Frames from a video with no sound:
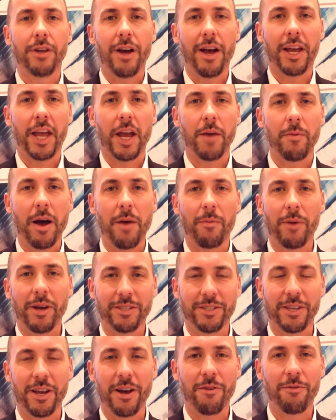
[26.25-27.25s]
talking about
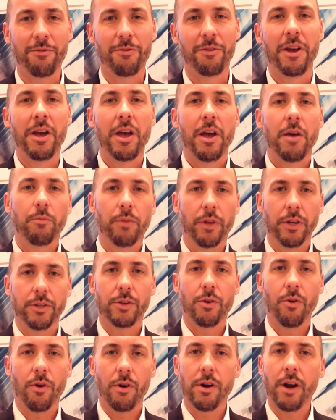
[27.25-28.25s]
myself,
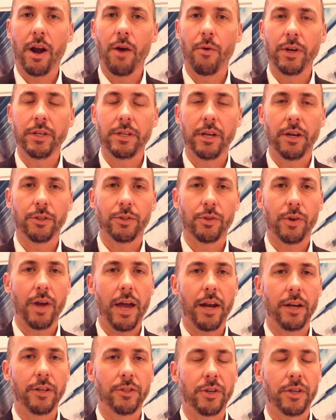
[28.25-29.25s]
Bliss Gordon, our retail
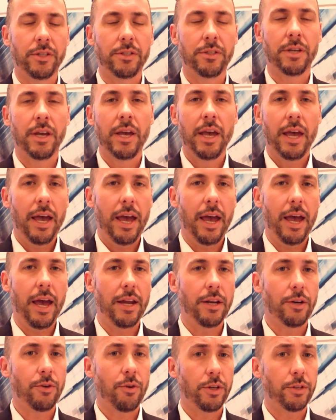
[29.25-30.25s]
strategist,
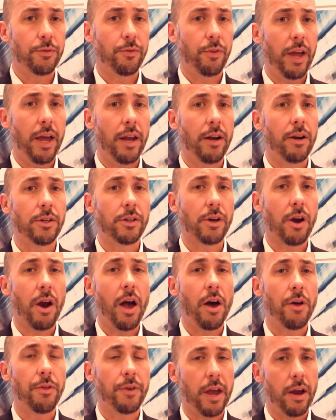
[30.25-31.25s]
and Chris Flanders, our
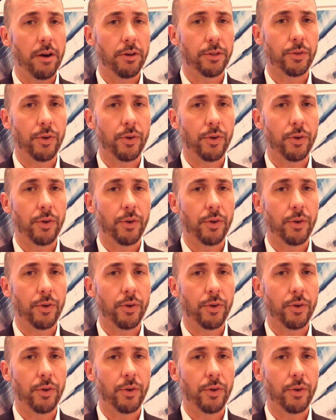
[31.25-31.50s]
healthcare